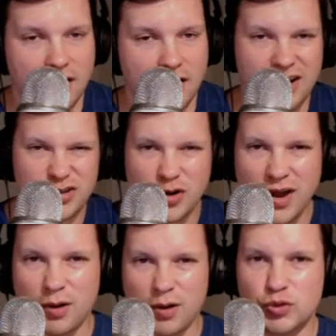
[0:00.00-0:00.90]
I also
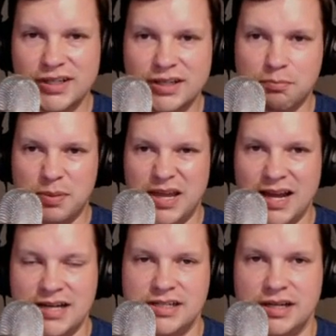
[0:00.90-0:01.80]
had a really big
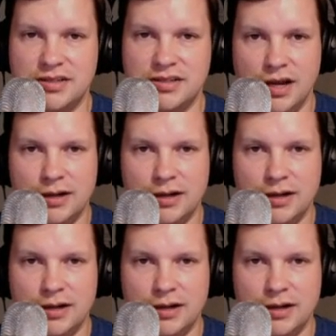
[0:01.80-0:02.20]
idea today.